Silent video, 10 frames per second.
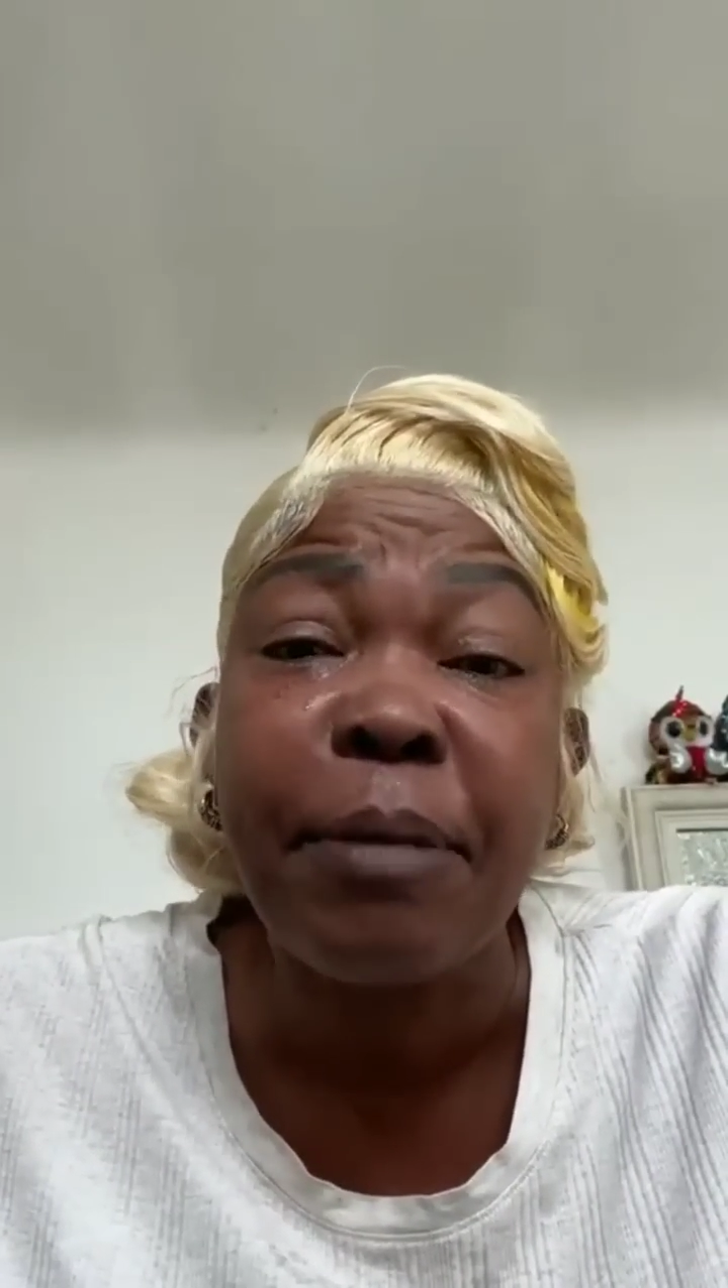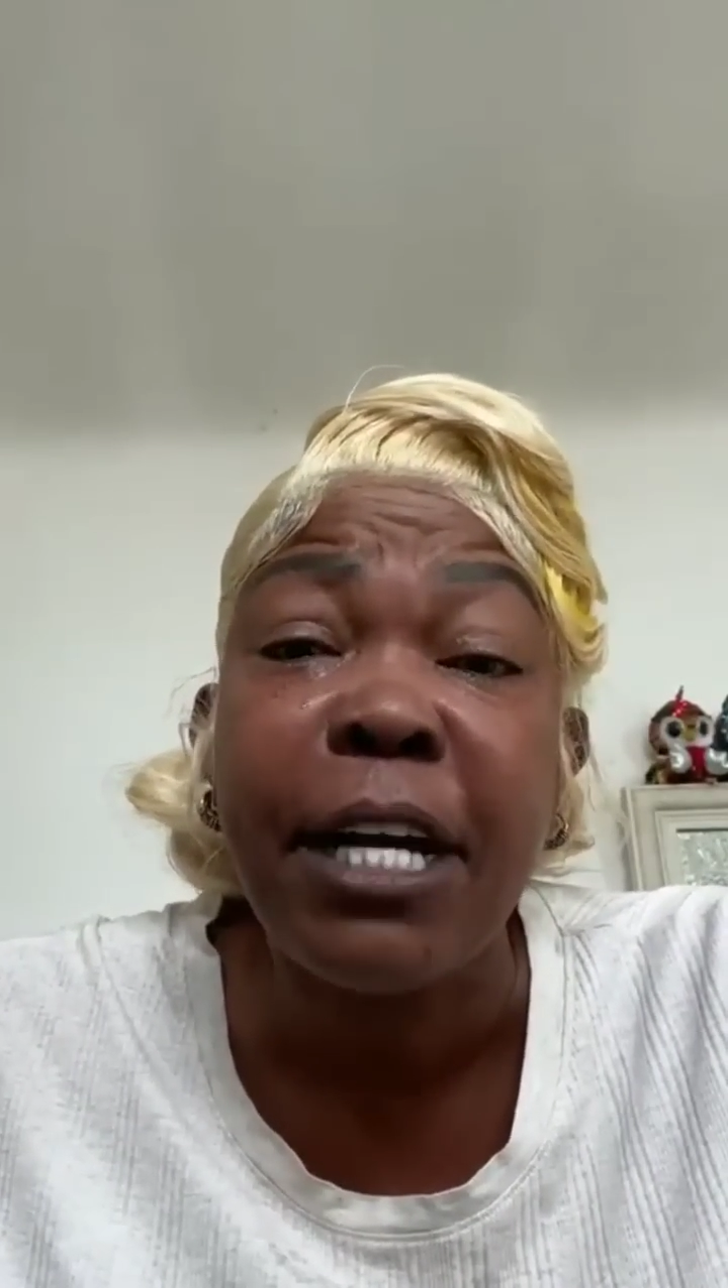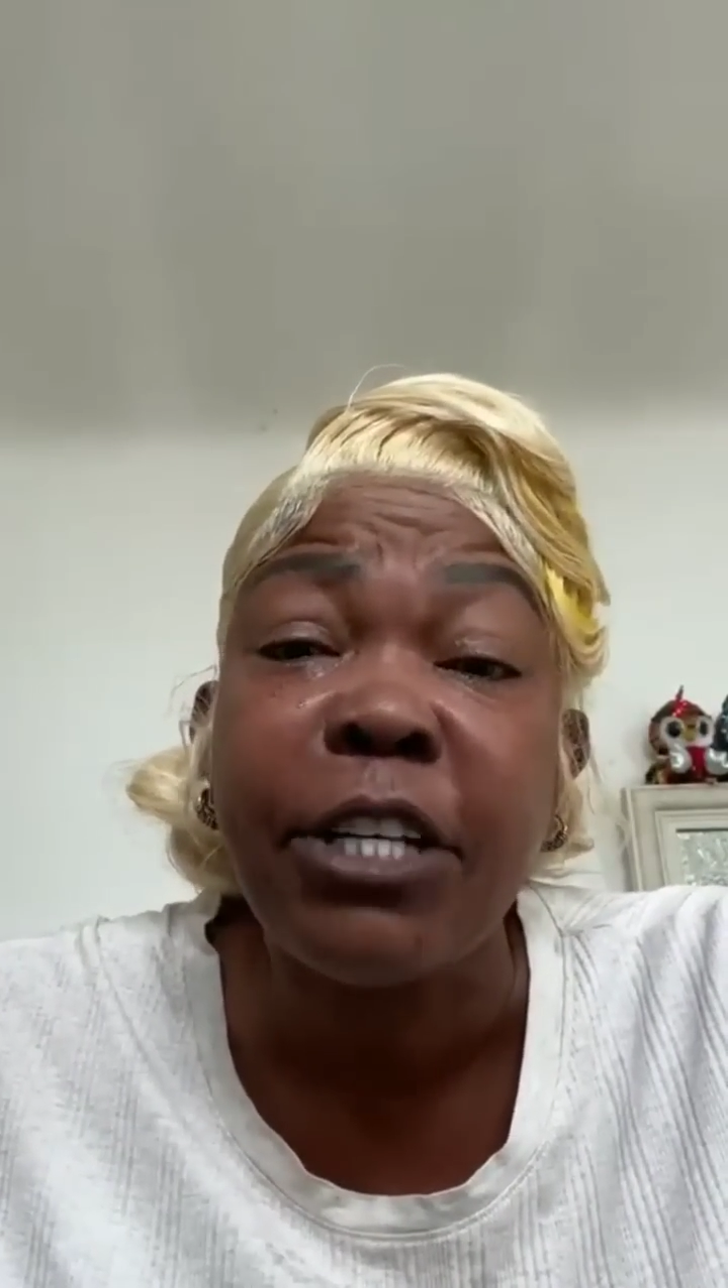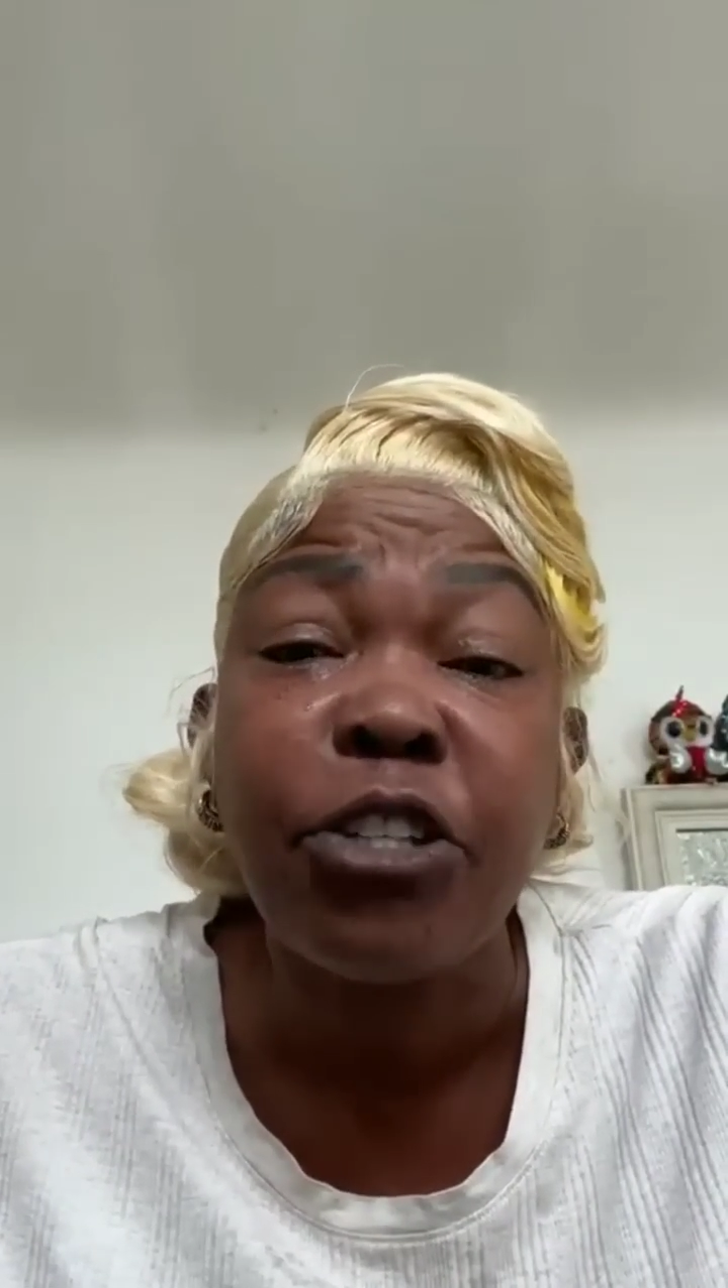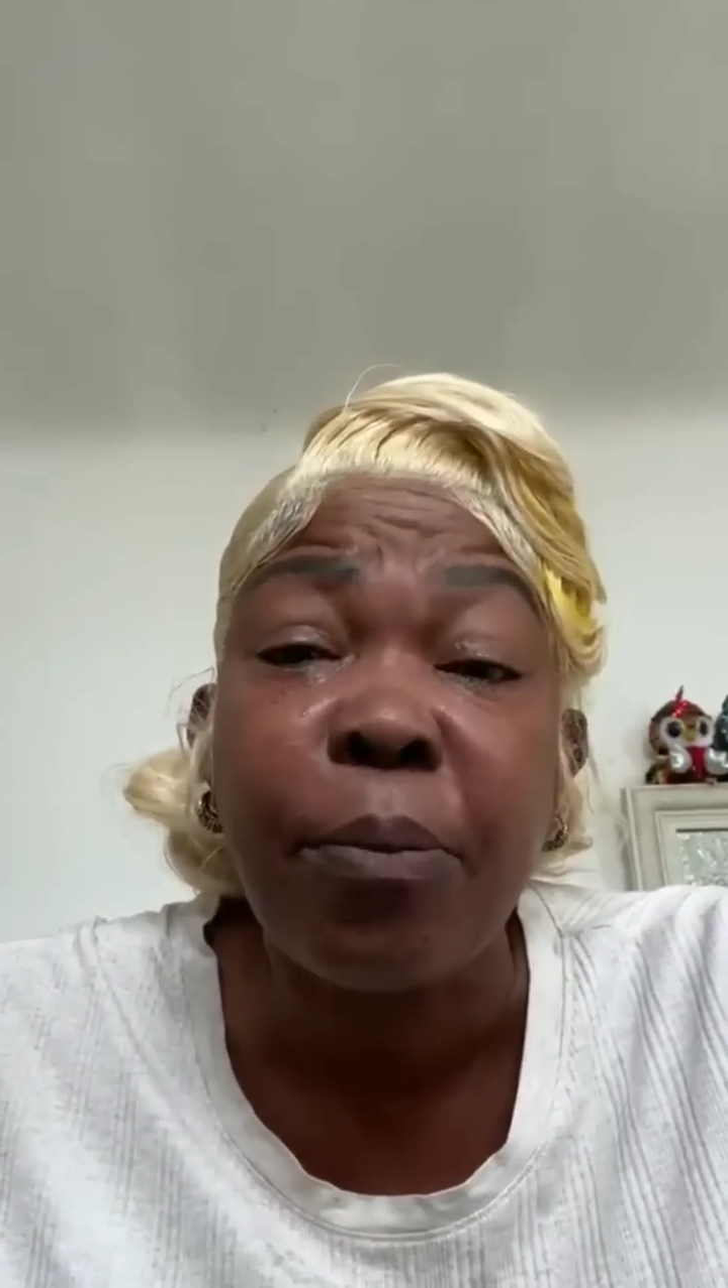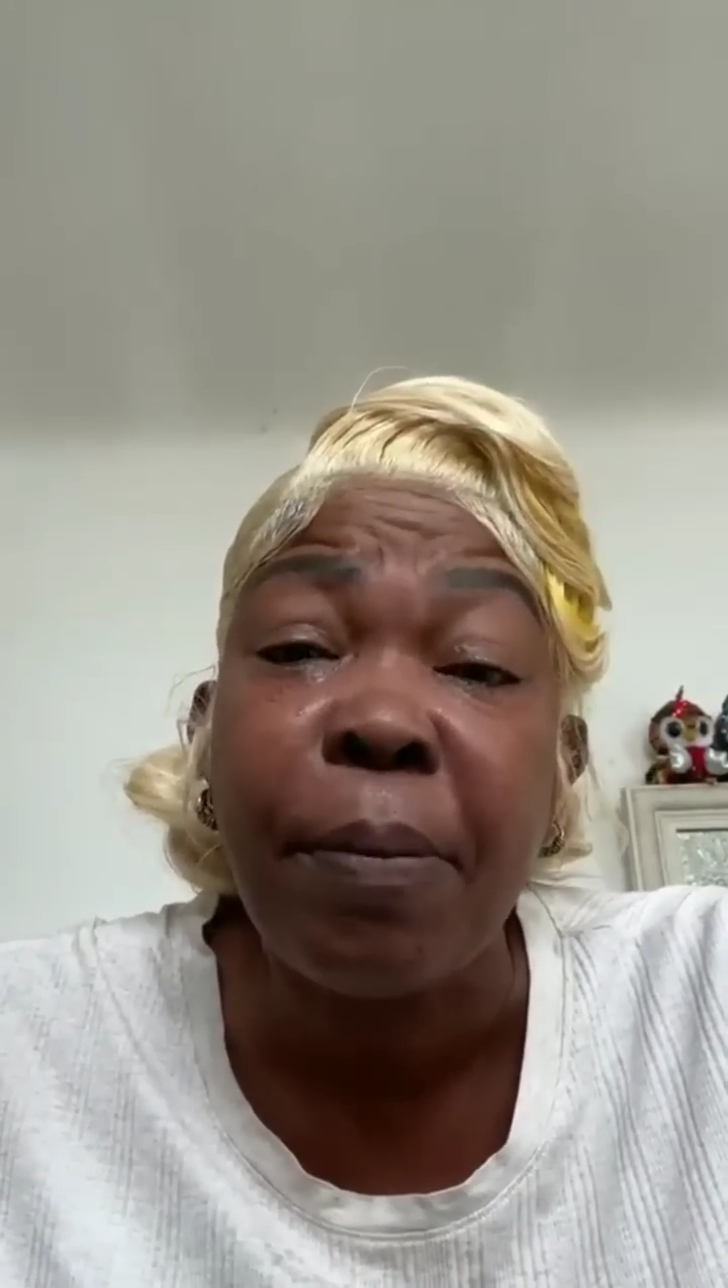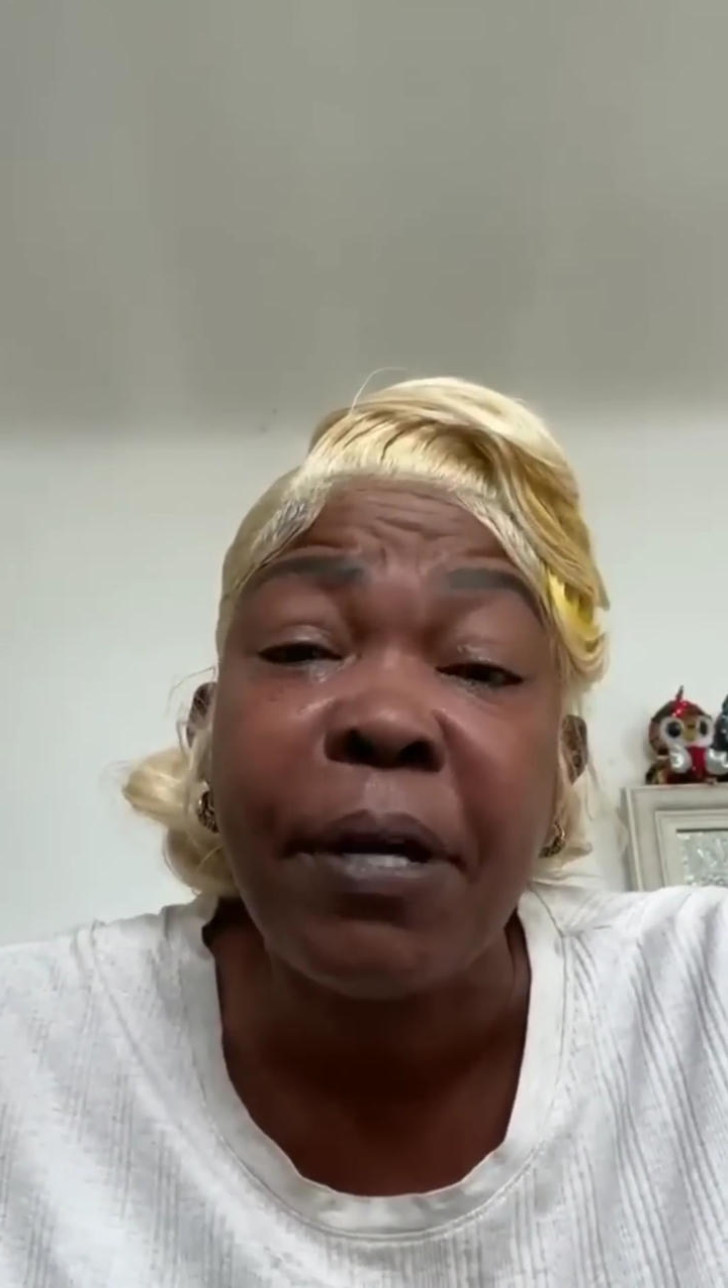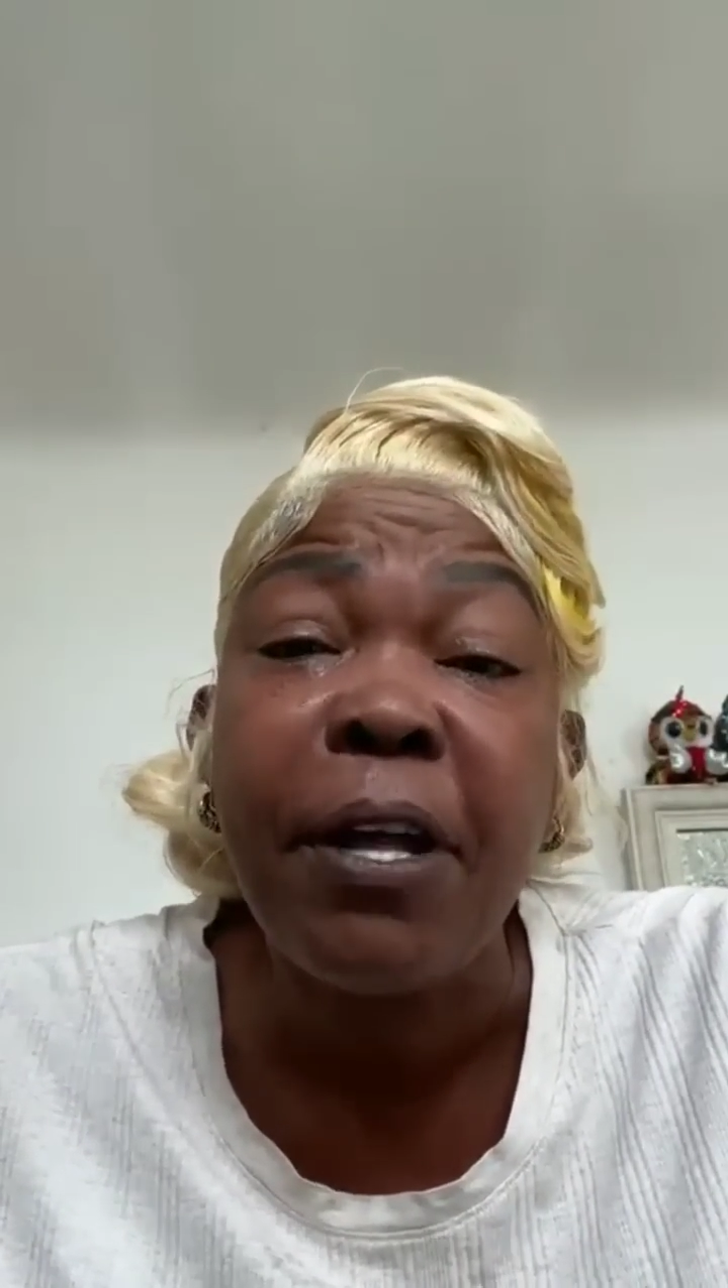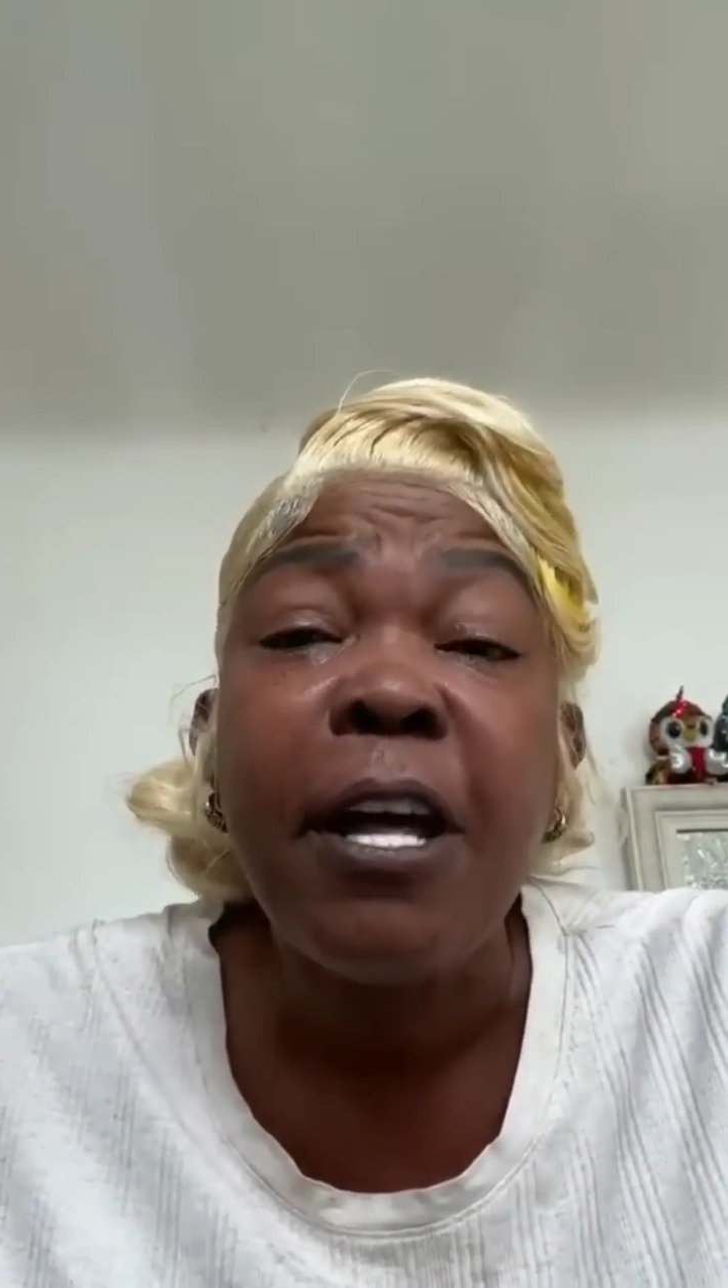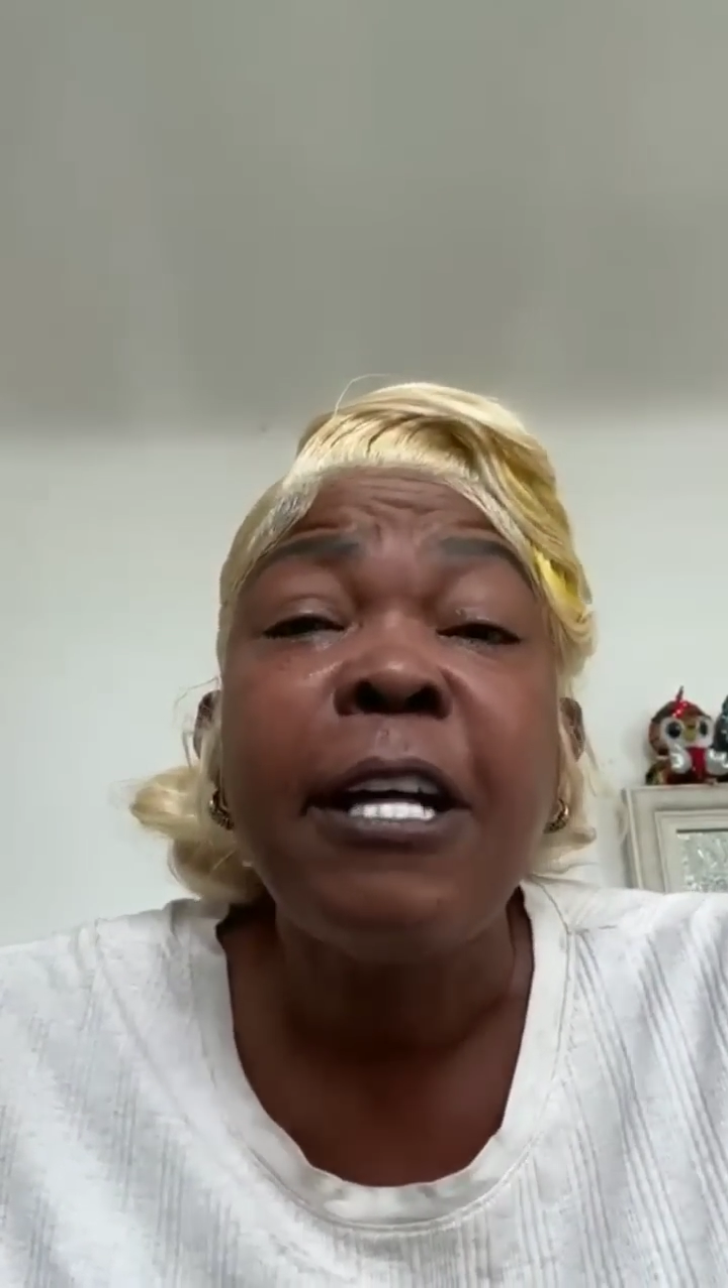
me and a trouble me.